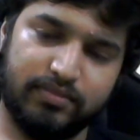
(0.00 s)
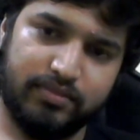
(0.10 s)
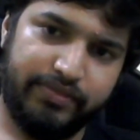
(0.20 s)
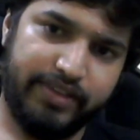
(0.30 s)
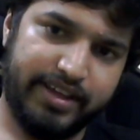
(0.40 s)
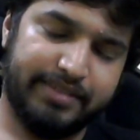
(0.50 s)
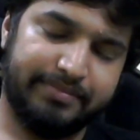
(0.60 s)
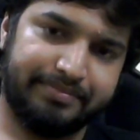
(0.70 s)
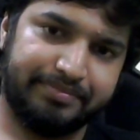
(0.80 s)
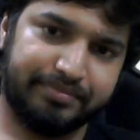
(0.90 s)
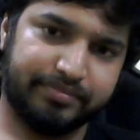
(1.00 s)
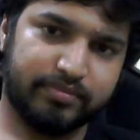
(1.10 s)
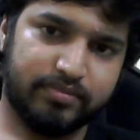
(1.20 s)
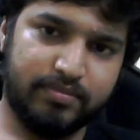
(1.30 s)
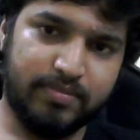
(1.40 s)
Fair.
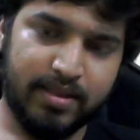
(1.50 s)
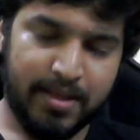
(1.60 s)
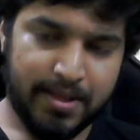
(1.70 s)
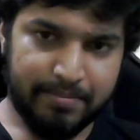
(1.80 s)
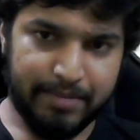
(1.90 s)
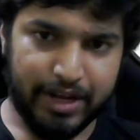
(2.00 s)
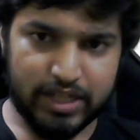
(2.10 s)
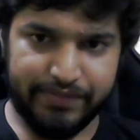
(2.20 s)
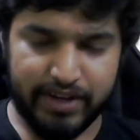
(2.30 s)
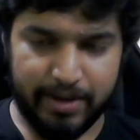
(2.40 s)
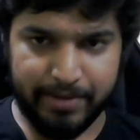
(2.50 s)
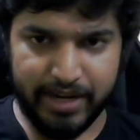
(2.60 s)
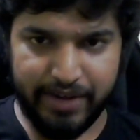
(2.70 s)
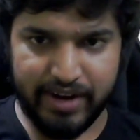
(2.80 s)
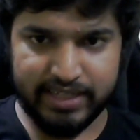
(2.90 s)
Because if a number
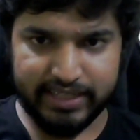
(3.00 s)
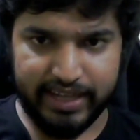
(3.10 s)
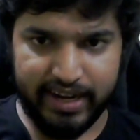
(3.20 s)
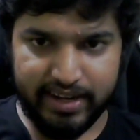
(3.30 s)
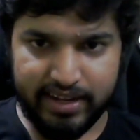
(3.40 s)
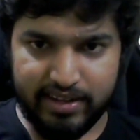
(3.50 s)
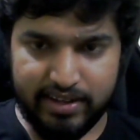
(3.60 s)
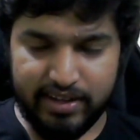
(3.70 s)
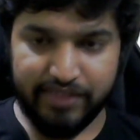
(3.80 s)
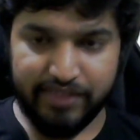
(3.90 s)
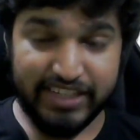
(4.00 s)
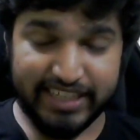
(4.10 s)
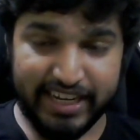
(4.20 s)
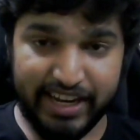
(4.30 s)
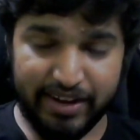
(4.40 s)
divides A,
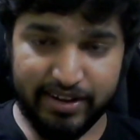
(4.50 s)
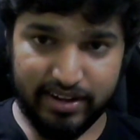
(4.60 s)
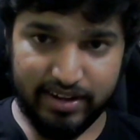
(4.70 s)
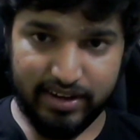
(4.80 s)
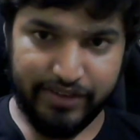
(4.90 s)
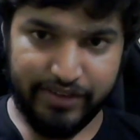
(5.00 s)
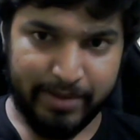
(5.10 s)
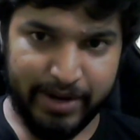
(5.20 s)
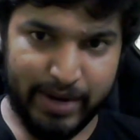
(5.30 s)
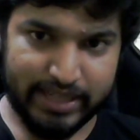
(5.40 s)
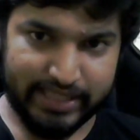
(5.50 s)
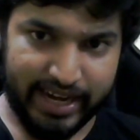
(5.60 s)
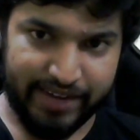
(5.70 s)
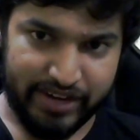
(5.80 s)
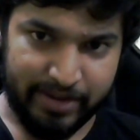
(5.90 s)
if a number divides A and
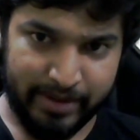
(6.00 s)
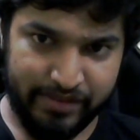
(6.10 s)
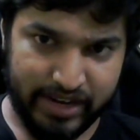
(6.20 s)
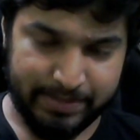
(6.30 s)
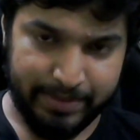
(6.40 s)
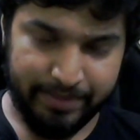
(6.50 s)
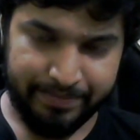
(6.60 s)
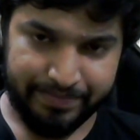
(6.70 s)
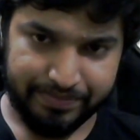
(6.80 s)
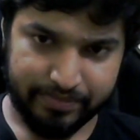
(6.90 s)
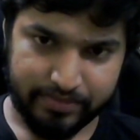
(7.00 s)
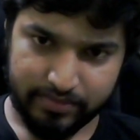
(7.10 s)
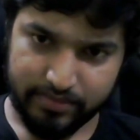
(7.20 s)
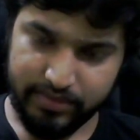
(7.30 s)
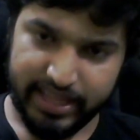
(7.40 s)
if a number divides B,
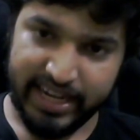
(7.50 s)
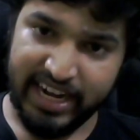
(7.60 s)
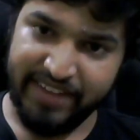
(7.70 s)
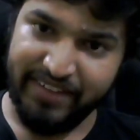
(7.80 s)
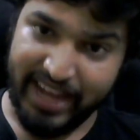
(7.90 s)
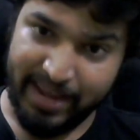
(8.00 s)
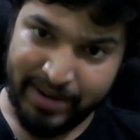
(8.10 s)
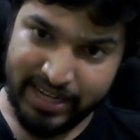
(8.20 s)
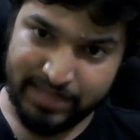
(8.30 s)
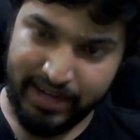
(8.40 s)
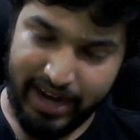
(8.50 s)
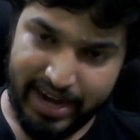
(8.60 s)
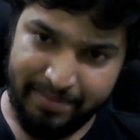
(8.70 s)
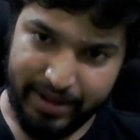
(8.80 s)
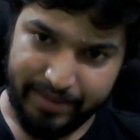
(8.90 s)
then it will divide A minus B
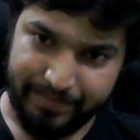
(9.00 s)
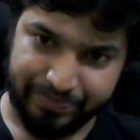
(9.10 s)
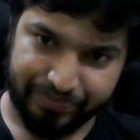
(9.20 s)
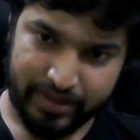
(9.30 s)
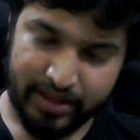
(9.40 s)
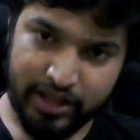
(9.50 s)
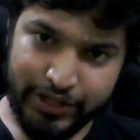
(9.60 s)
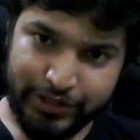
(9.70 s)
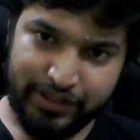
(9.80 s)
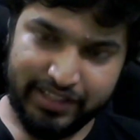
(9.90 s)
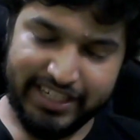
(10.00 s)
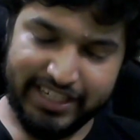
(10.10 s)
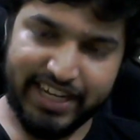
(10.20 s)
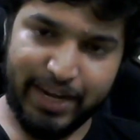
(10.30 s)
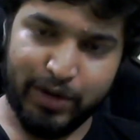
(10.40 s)
and B. So the
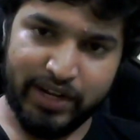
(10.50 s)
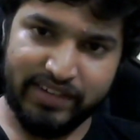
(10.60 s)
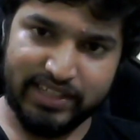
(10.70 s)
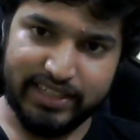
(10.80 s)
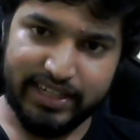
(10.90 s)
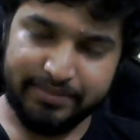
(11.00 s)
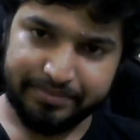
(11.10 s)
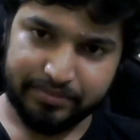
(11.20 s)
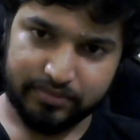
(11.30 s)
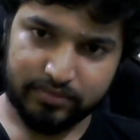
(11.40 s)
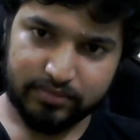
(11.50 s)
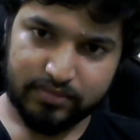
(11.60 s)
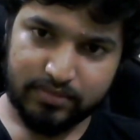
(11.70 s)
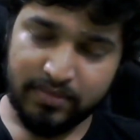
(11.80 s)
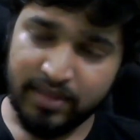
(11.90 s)
GCD, whatever is there,
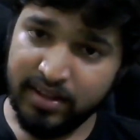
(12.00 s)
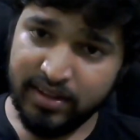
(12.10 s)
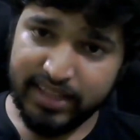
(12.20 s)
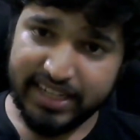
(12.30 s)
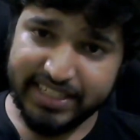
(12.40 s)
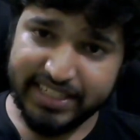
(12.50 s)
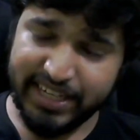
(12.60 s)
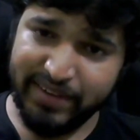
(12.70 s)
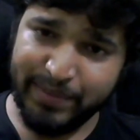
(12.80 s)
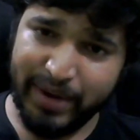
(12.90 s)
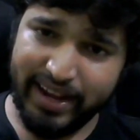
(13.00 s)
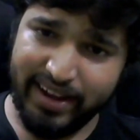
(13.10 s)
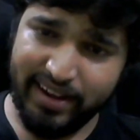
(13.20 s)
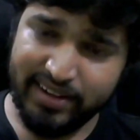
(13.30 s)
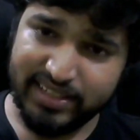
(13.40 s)
that GCD will divide
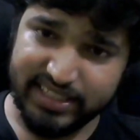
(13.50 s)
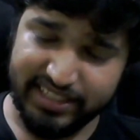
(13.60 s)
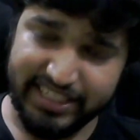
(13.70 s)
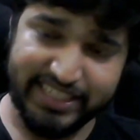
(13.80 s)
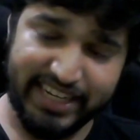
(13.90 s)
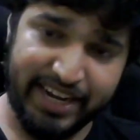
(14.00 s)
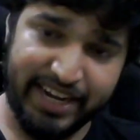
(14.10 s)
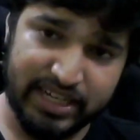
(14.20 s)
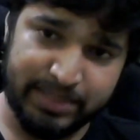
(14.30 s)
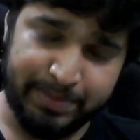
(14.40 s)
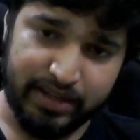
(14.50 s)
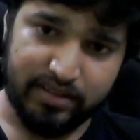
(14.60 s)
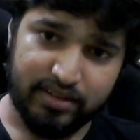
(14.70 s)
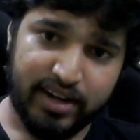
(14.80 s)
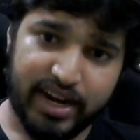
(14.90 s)
A, the GCD divides B,
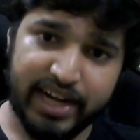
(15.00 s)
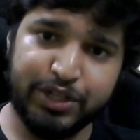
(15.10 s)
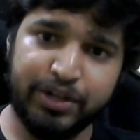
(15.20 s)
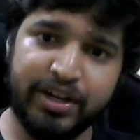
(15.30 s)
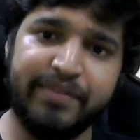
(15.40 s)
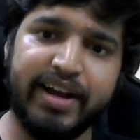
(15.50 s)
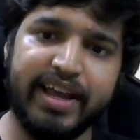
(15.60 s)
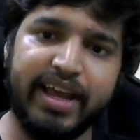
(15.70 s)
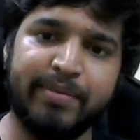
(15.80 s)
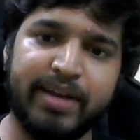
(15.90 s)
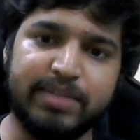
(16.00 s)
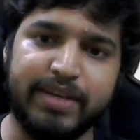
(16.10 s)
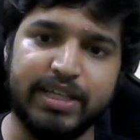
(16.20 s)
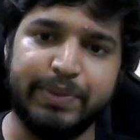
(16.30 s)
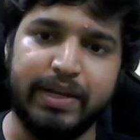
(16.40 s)
and it's going to divide A minus B
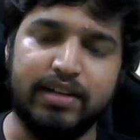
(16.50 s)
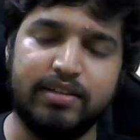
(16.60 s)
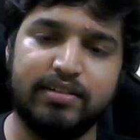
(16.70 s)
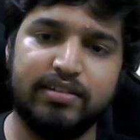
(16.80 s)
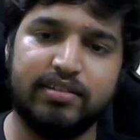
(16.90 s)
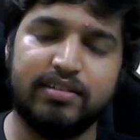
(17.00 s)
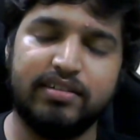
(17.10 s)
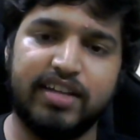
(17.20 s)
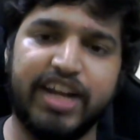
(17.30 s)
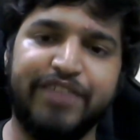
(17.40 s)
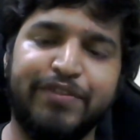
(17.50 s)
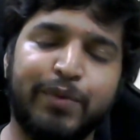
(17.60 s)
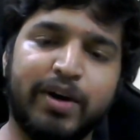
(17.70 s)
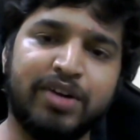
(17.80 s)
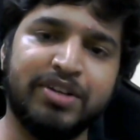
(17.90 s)
as well. And if you
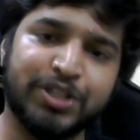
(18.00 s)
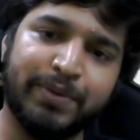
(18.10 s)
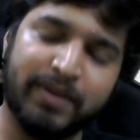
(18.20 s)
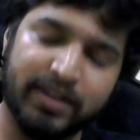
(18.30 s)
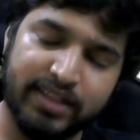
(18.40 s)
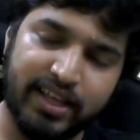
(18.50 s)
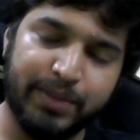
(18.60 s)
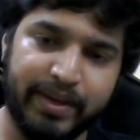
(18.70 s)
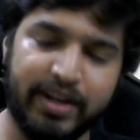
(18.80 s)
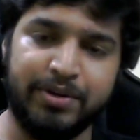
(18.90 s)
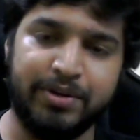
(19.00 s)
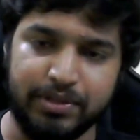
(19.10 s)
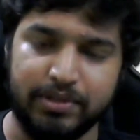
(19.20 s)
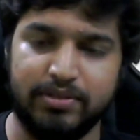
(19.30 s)
work out, it's going to work the other way around too.